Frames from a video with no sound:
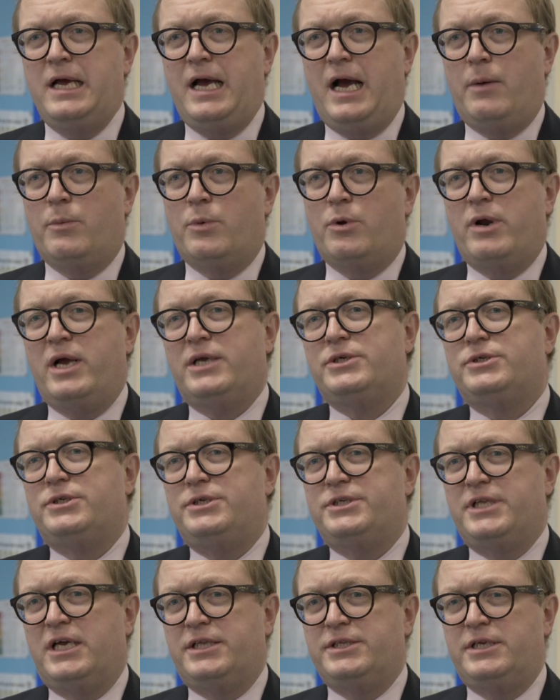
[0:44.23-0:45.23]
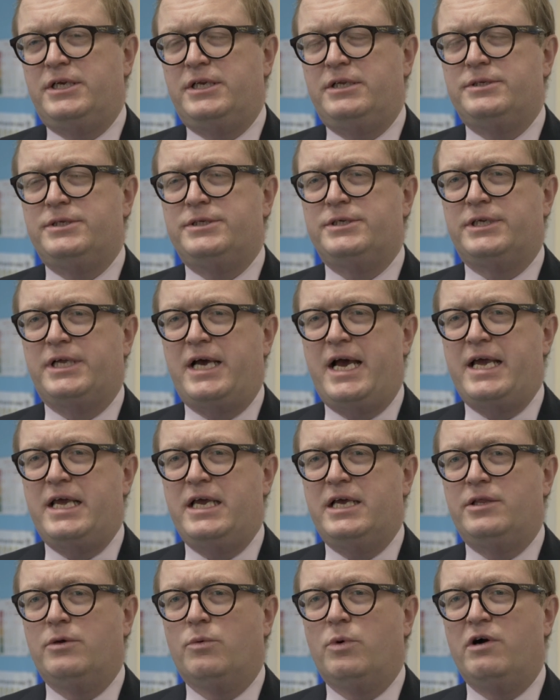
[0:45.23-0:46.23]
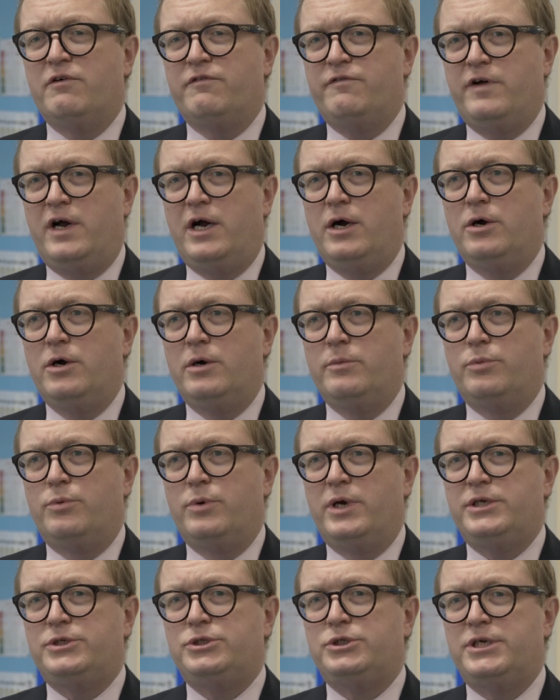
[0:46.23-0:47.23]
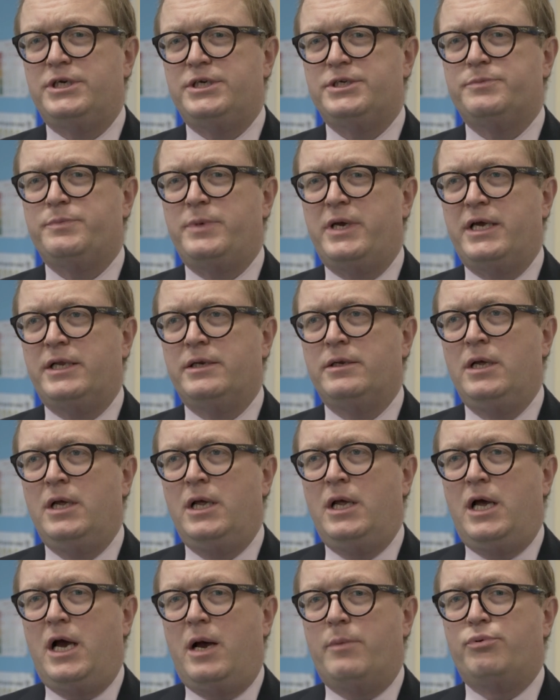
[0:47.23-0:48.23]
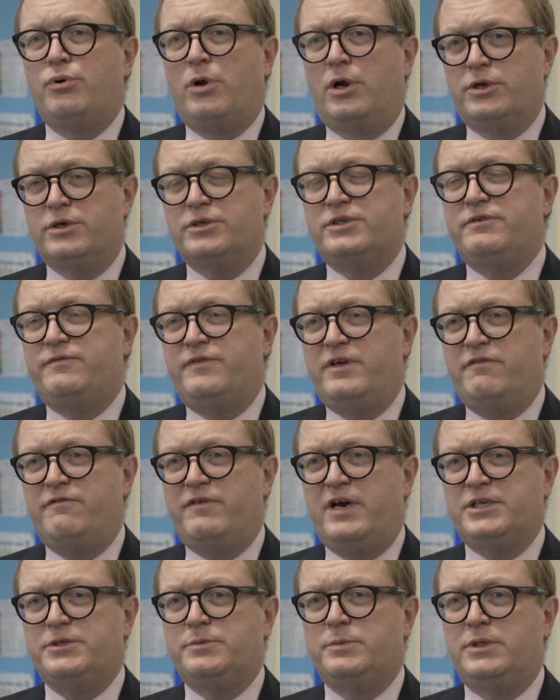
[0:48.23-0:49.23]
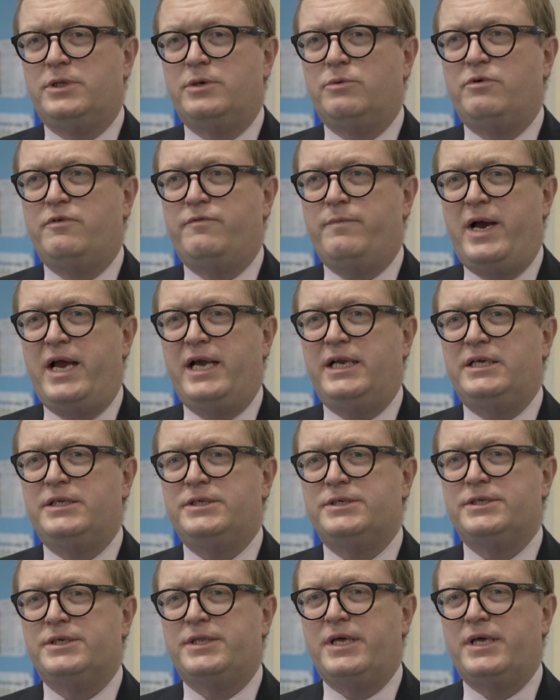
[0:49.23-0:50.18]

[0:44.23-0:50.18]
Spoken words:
and we're actually standing today in the Welfare Hub, which has been a product of the investment that we've made into